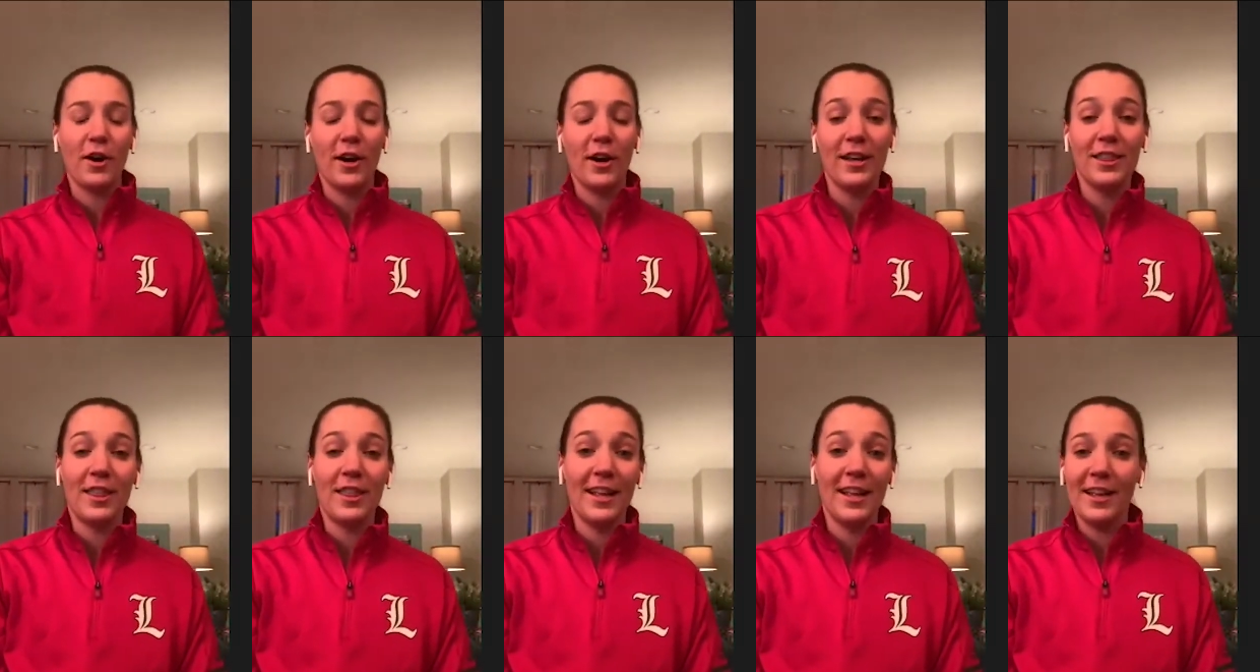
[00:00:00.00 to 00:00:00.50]
And I
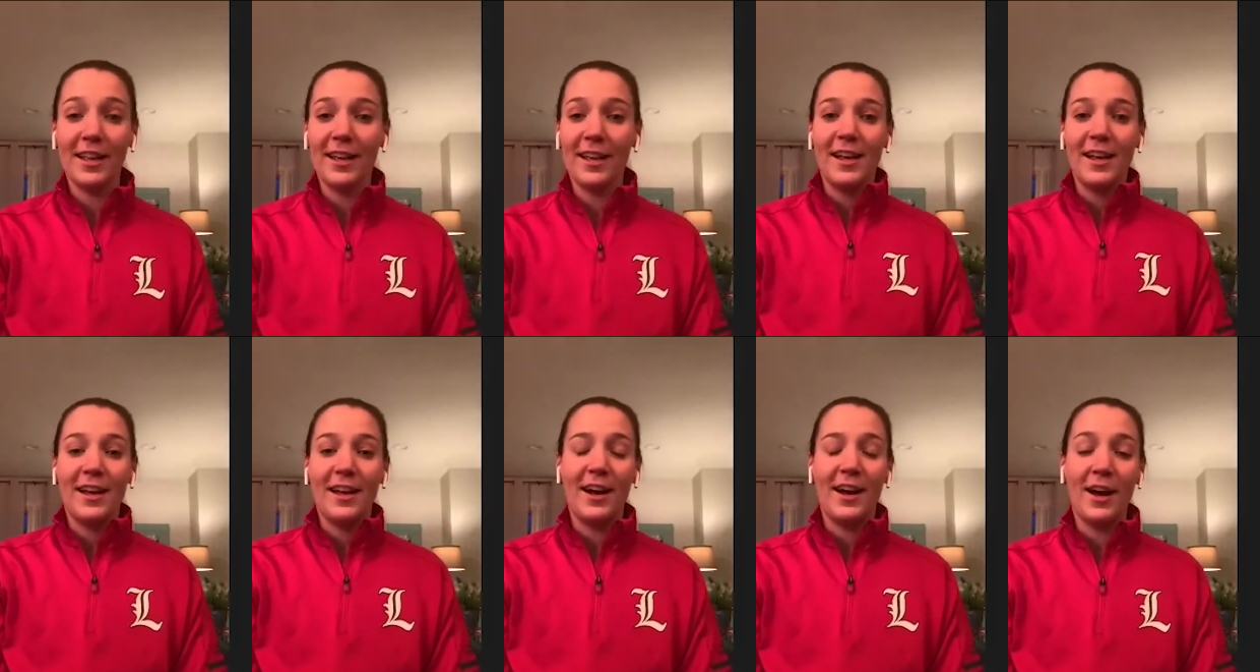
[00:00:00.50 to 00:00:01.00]
think
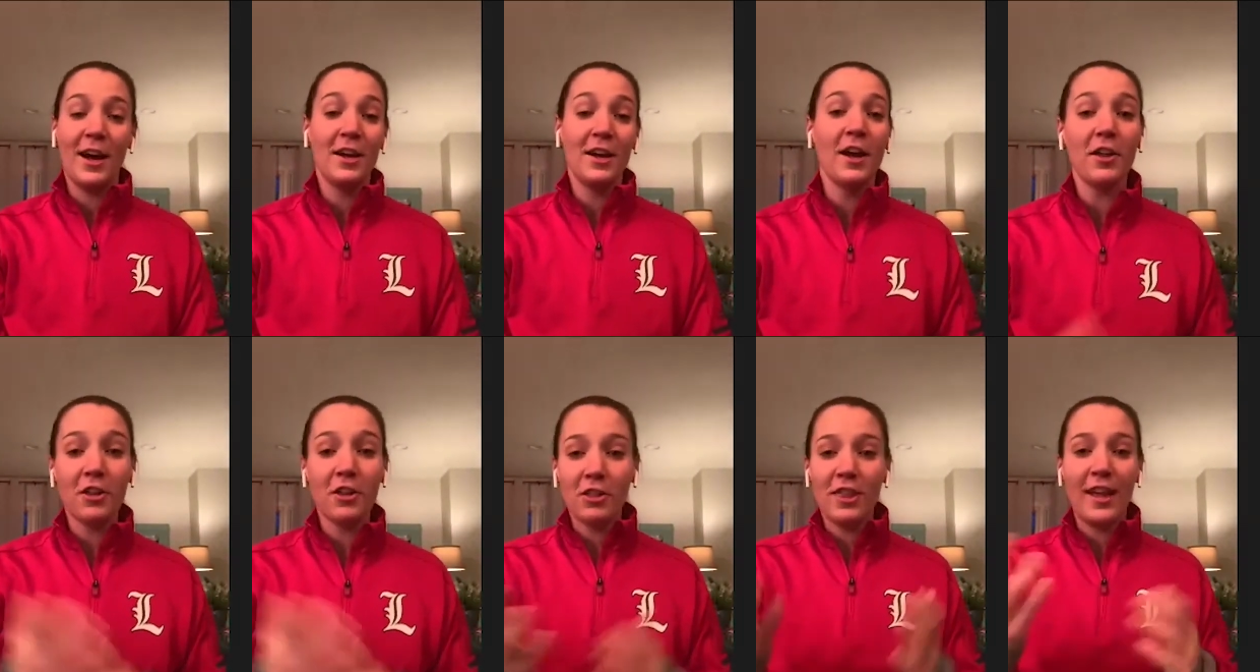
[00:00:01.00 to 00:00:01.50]

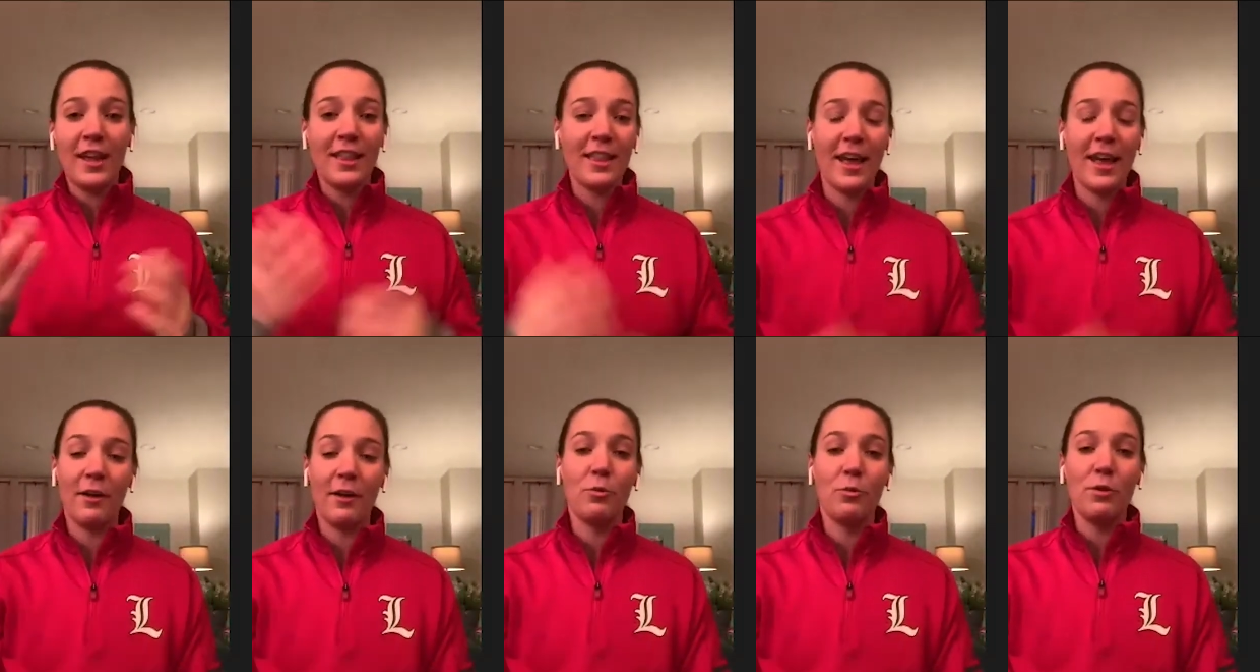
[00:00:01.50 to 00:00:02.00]
another thing
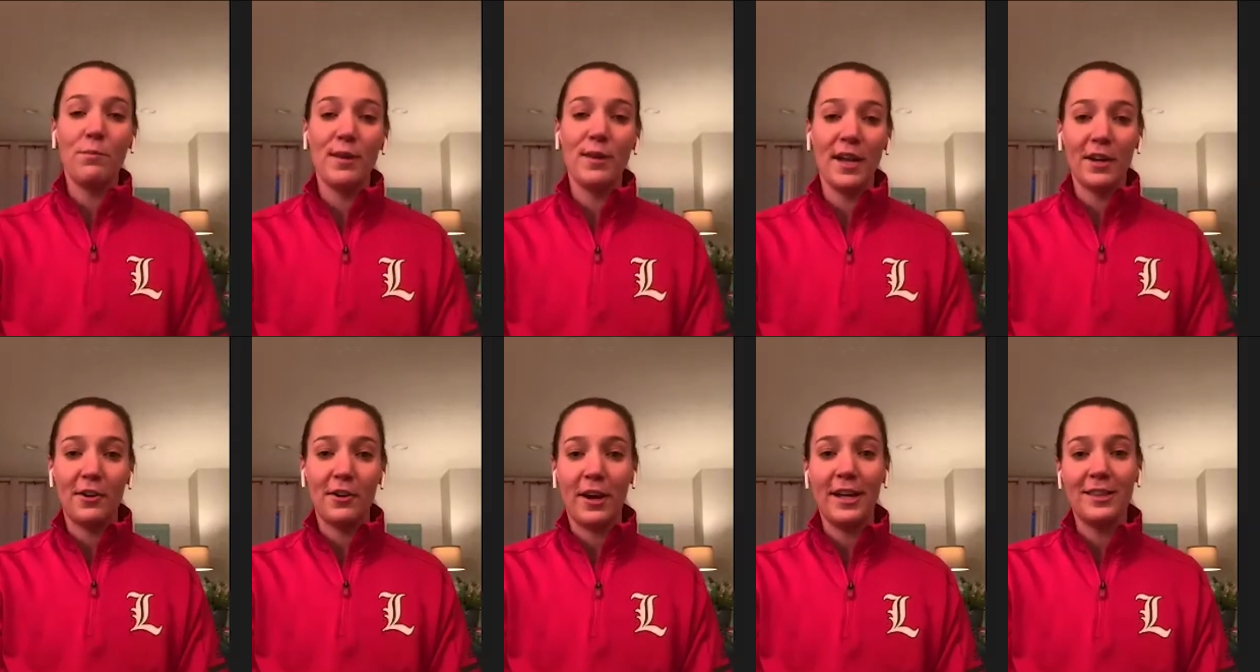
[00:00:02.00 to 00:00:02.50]
that would be
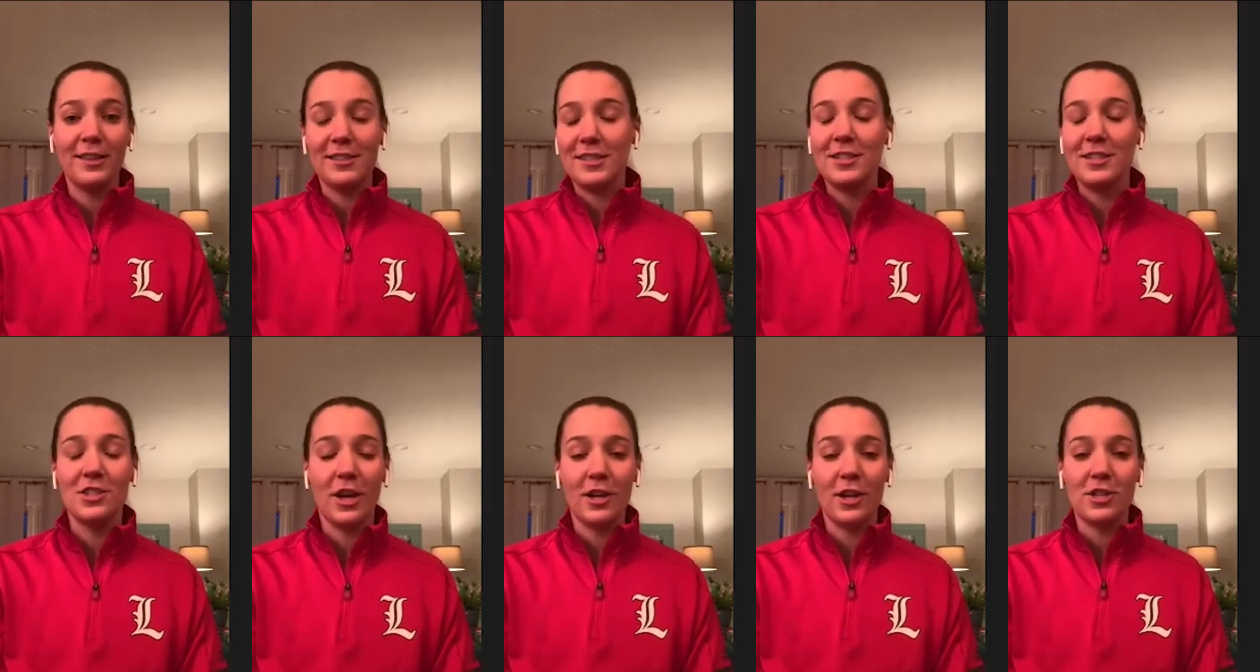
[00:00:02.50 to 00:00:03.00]
a great
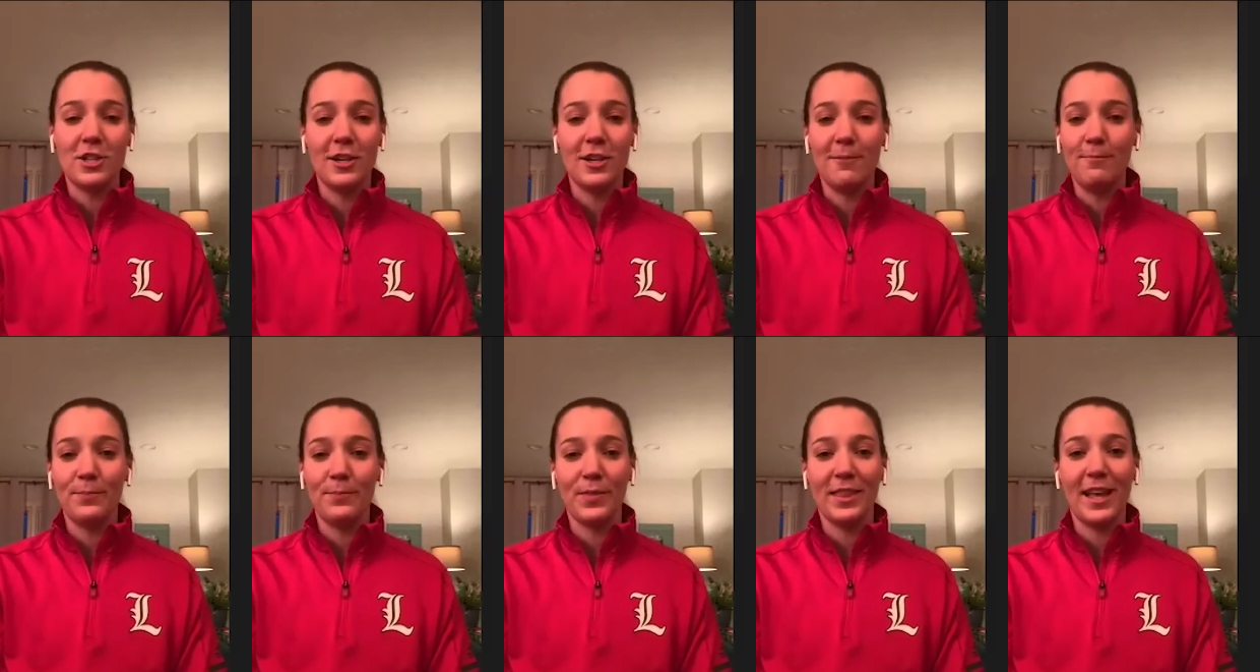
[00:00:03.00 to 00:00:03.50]

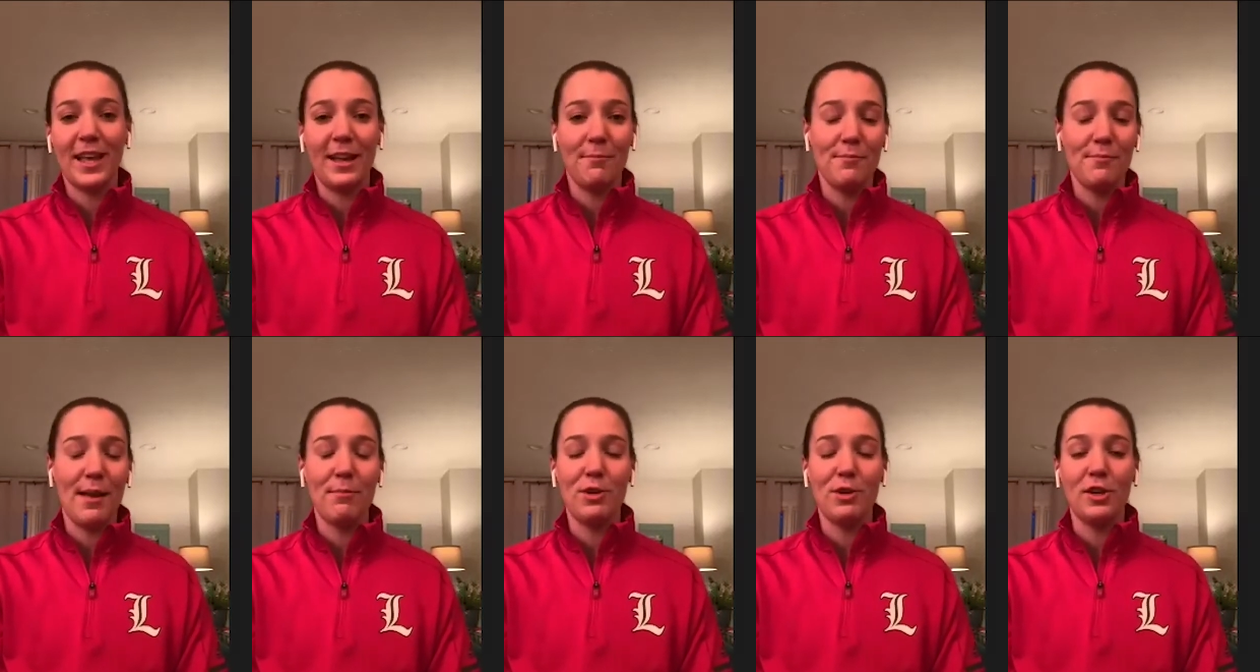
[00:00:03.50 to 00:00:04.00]
suggestion that
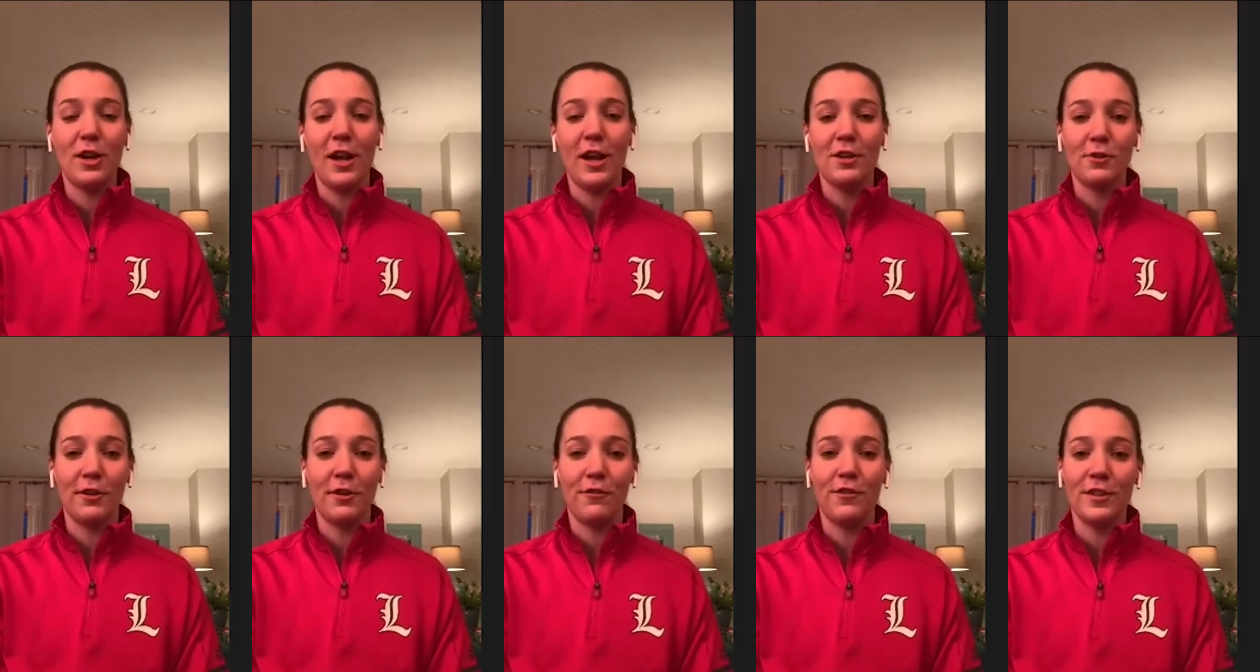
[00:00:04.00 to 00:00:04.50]
maybe you're
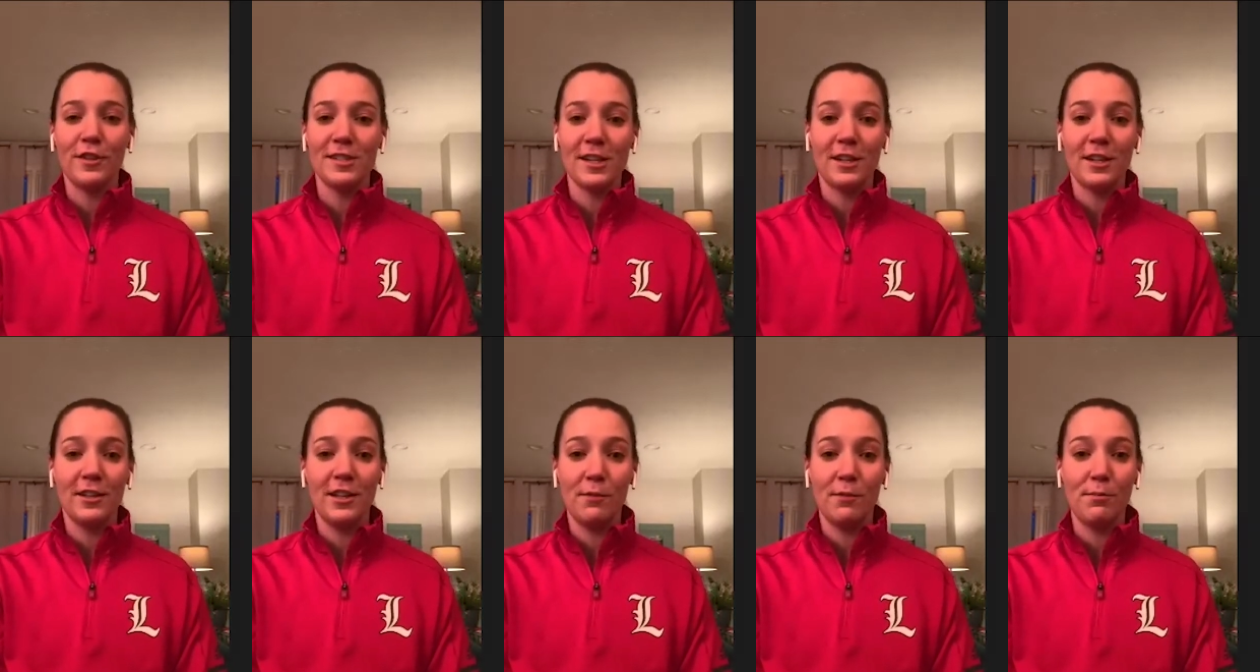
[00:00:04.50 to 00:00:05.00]
not doing
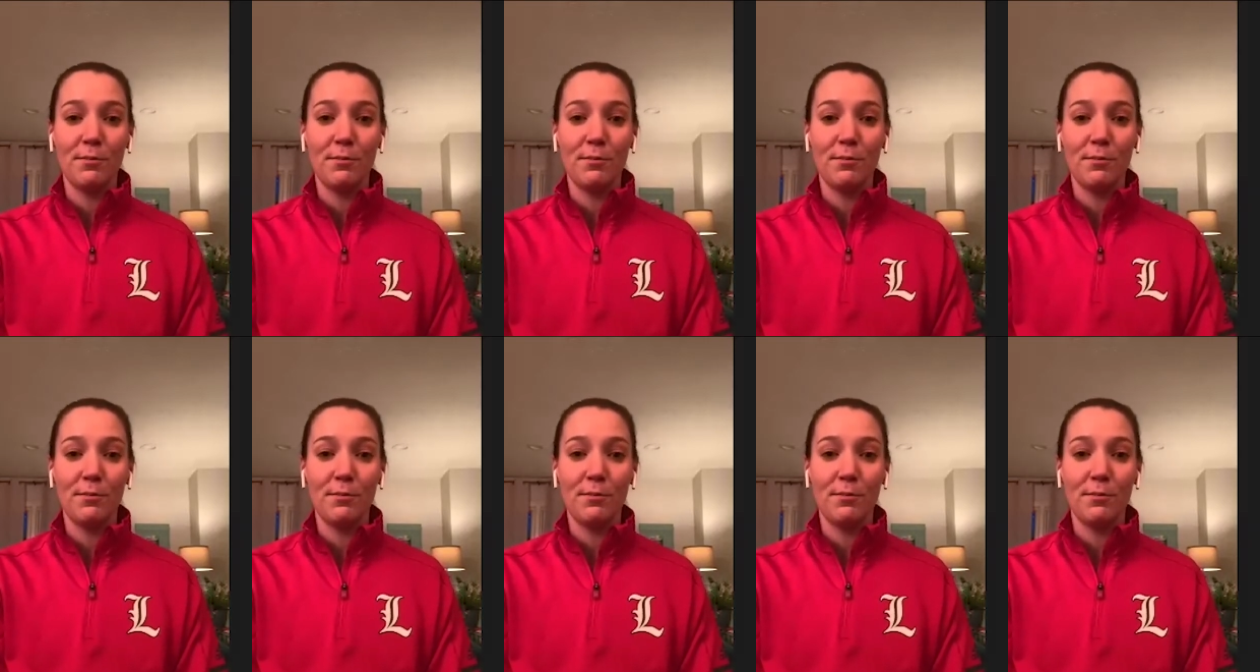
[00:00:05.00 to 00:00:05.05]
physically,